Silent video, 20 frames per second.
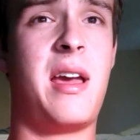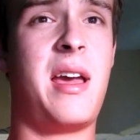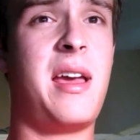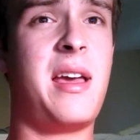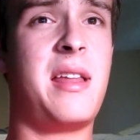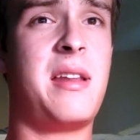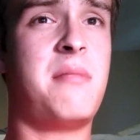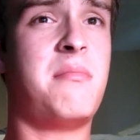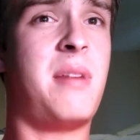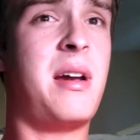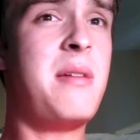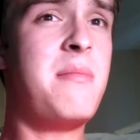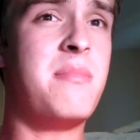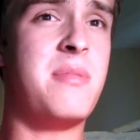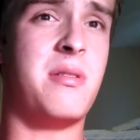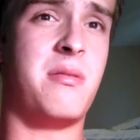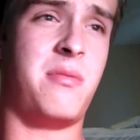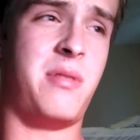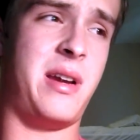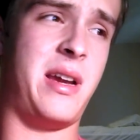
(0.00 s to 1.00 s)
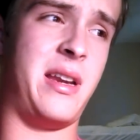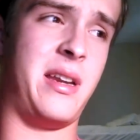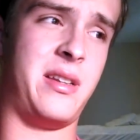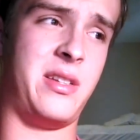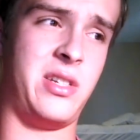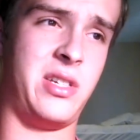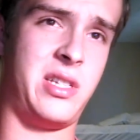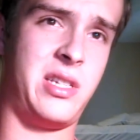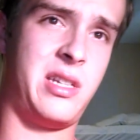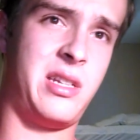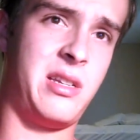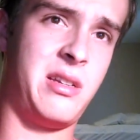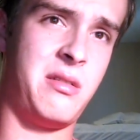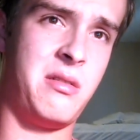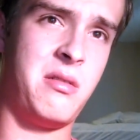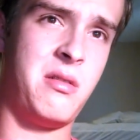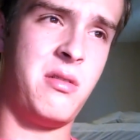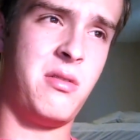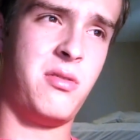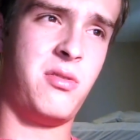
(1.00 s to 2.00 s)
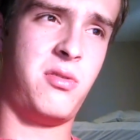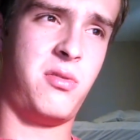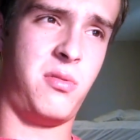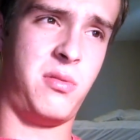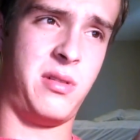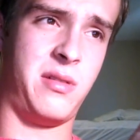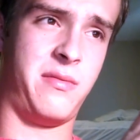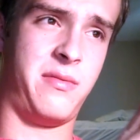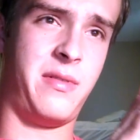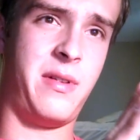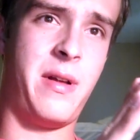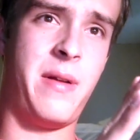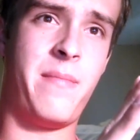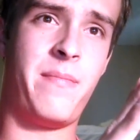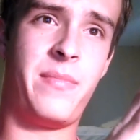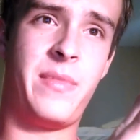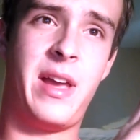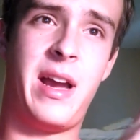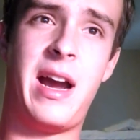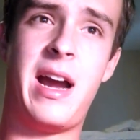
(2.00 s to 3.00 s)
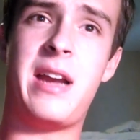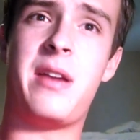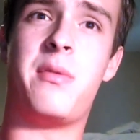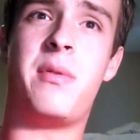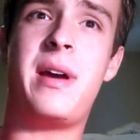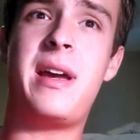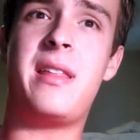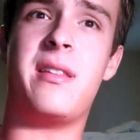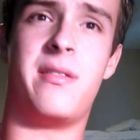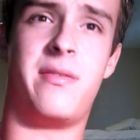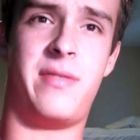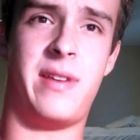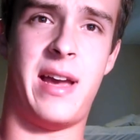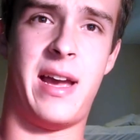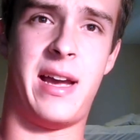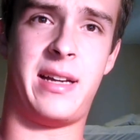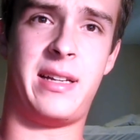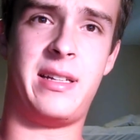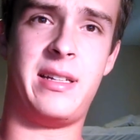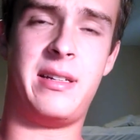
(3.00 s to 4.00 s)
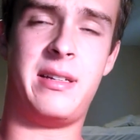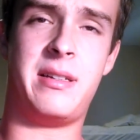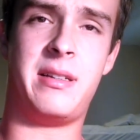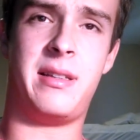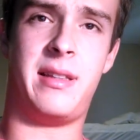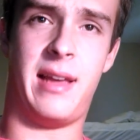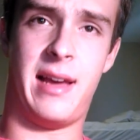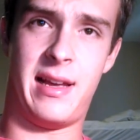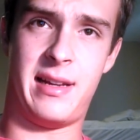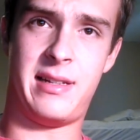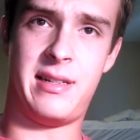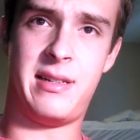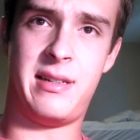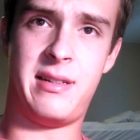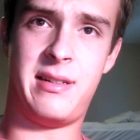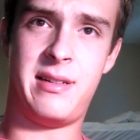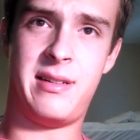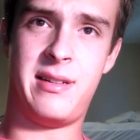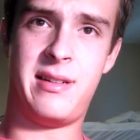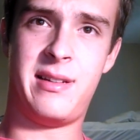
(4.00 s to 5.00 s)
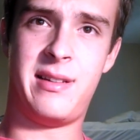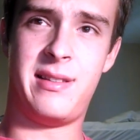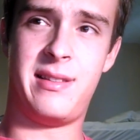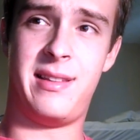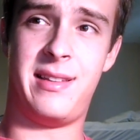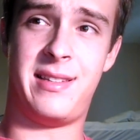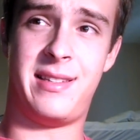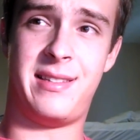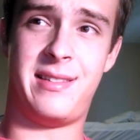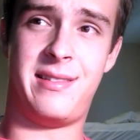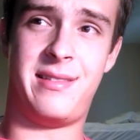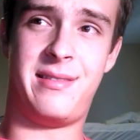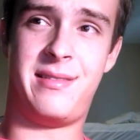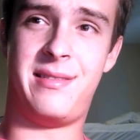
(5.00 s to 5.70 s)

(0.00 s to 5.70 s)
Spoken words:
And it might be a way to just sort of hide away the fact that this